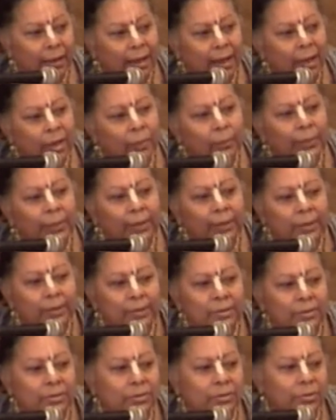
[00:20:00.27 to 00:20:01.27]
helping
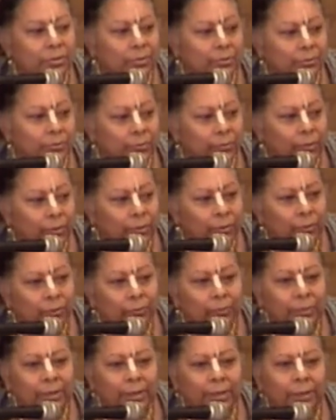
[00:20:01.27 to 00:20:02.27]
us to
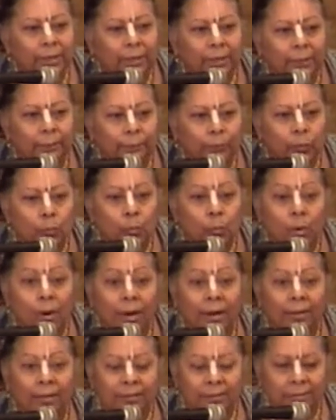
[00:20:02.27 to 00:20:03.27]
really
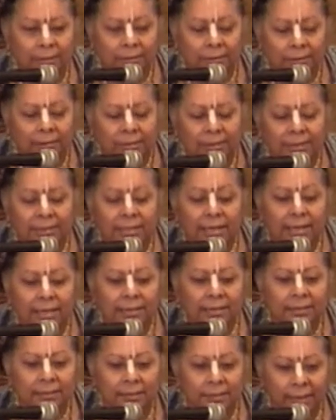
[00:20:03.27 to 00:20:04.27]
want to
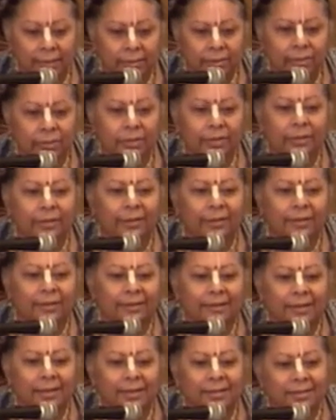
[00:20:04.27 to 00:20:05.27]
taste the nectar
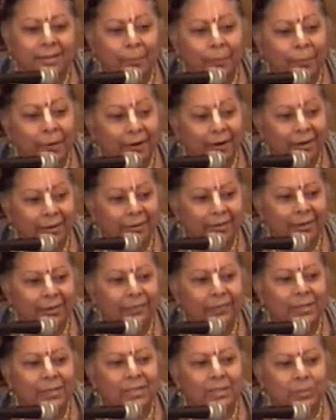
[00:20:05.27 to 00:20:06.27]
that's a part
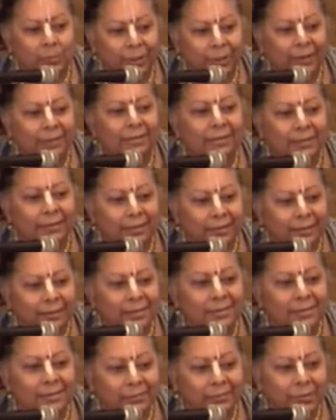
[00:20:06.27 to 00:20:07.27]
of this bhakti,
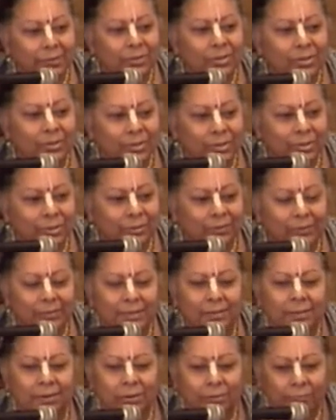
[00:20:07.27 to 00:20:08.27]
this devotional service.
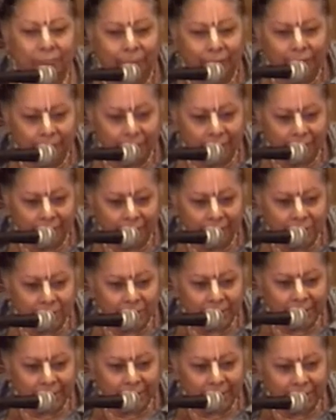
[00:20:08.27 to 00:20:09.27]
So Radha
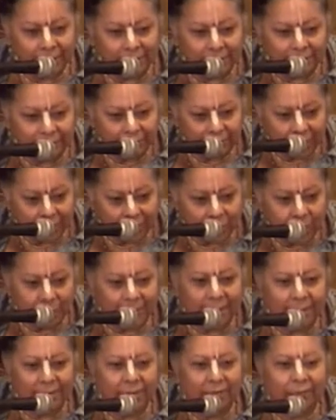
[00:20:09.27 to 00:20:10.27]
Gopinath
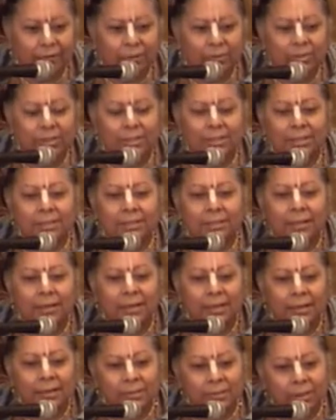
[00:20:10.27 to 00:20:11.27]
devotees,
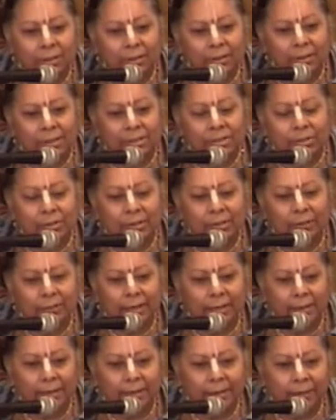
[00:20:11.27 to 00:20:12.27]
His Holiness
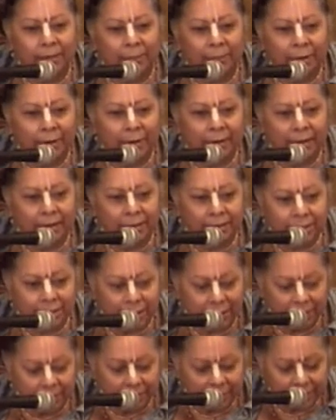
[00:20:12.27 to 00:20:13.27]
Srila Radhanath Maharaj,
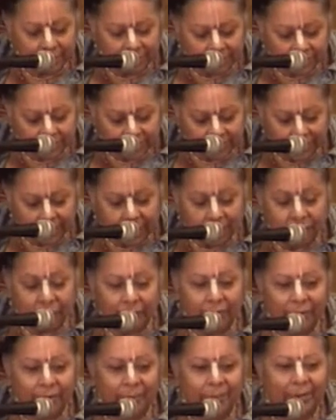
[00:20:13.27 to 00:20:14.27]
thank you
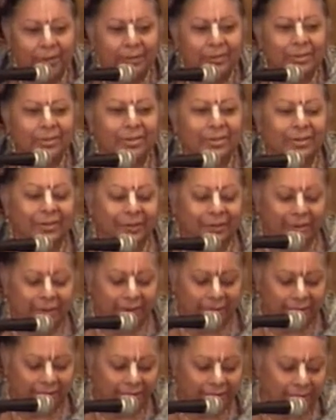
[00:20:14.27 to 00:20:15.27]
very much.
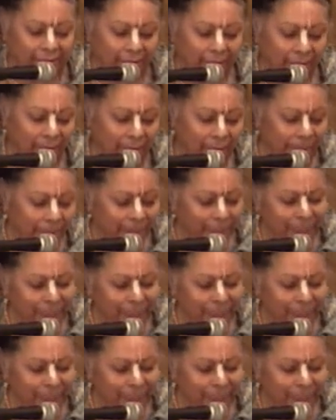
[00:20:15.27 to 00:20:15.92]
Haribo.